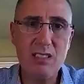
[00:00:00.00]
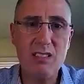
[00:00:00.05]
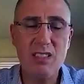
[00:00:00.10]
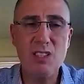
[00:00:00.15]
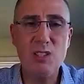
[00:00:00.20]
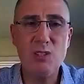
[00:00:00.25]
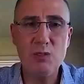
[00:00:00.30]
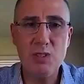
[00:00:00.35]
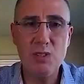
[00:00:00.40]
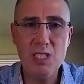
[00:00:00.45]

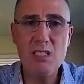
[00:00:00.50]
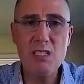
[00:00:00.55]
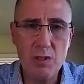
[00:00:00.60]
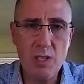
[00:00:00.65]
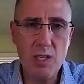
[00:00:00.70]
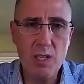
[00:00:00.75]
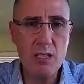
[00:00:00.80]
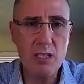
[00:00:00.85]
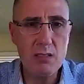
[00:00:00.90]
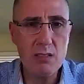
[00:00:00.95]

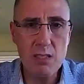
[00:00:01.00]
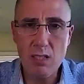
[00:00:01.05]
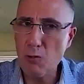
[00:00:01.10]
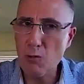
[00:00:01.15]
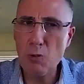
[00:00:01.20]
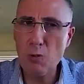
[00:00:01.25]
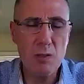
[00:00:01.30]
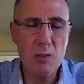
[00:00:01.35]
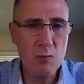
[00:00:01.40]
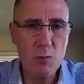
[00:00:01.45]
The
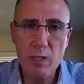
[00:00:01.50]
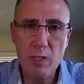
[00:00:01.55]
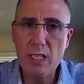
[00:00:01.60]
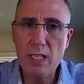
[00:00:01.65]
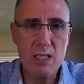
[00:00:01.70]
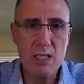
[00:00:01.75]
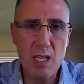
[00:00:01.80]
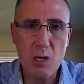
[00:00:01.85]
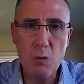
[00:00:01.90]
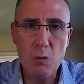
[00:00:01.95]
consecutive
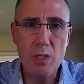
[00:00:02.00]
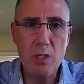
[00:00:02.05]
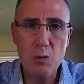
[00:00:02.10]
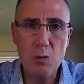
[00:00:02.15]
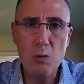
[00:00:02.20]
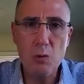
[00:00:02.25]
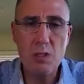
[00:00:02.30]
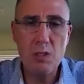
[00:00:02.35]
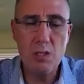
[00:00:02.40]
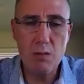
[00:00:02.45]
weeks that we
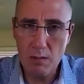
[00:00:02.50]
do is